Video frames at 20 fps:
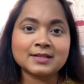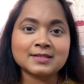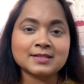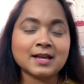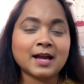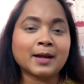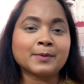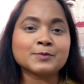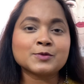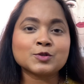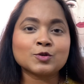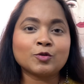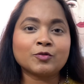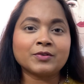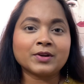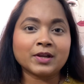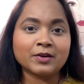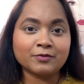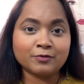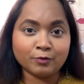I'm so very
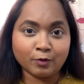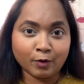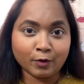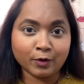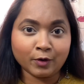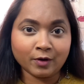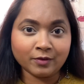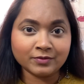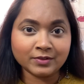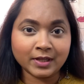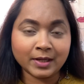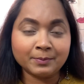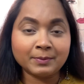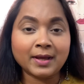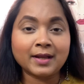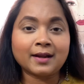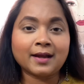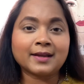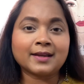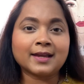fond of them and
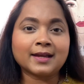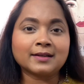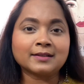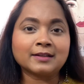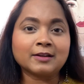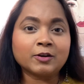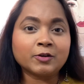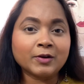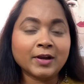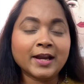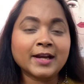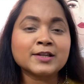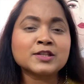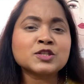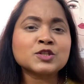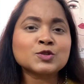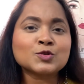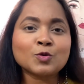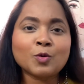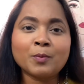I can create
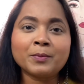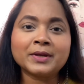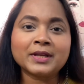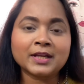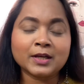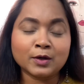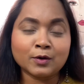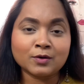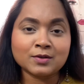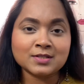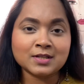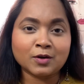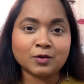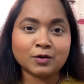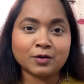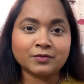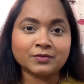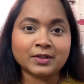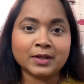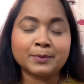so many looks out
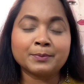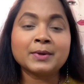of them.